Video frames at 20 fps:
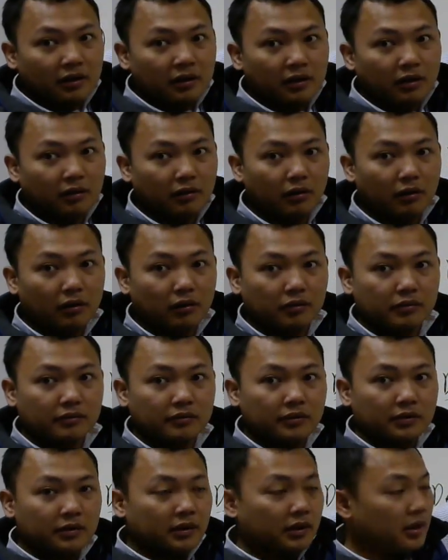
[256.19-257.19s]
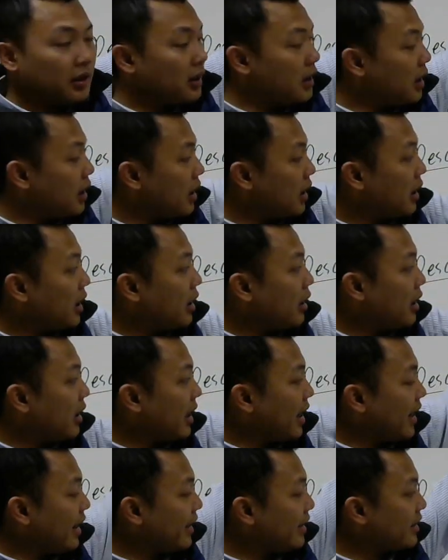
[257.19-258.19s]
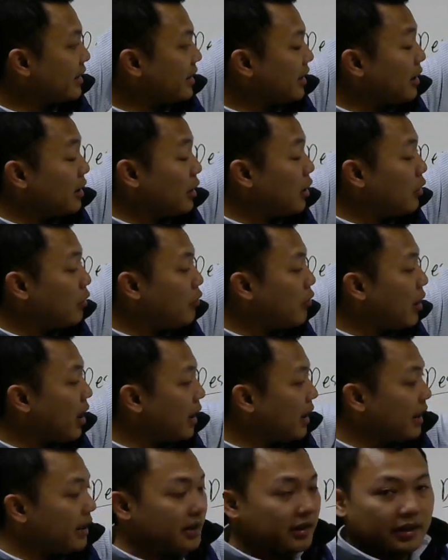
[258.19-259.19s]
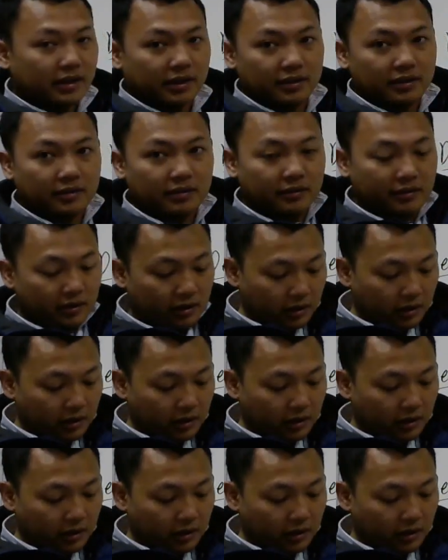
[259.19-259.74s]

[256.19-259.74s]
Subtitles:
along along y axis.